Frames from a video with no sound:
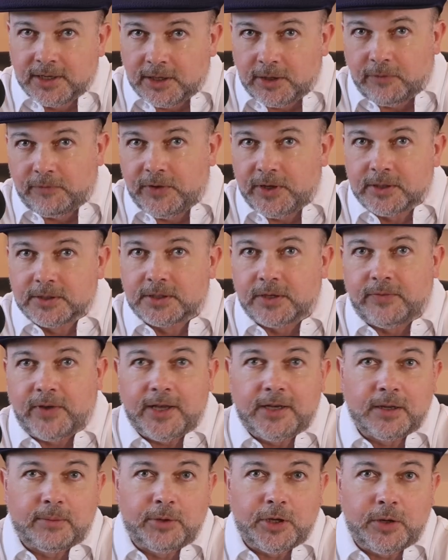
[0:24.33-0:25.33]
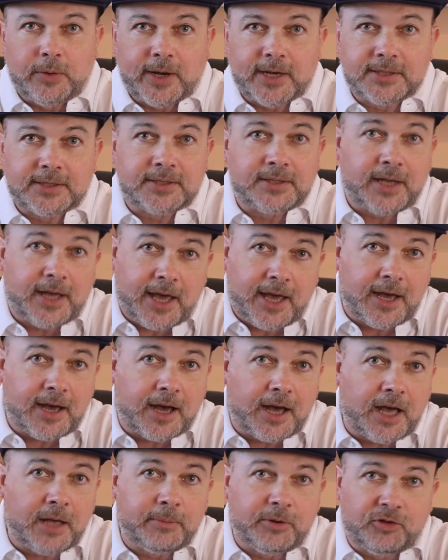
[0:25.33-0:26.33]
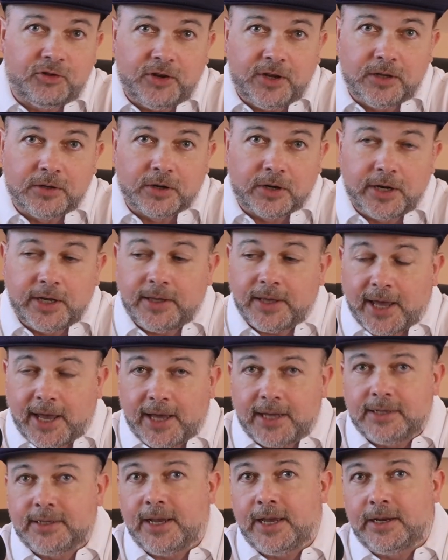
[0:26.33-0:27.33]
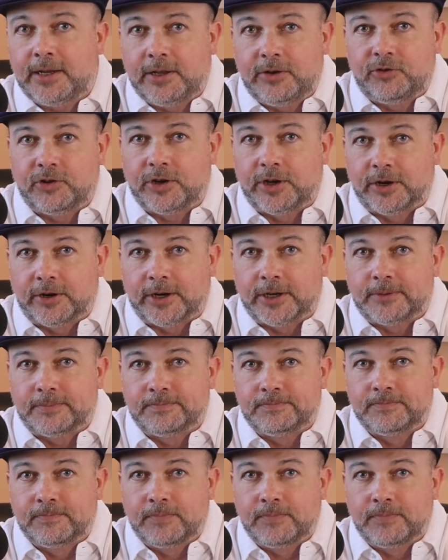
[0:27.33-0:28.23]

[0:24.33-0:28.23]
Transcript: in the fields of AWS, AI, machine learning, and data engineering.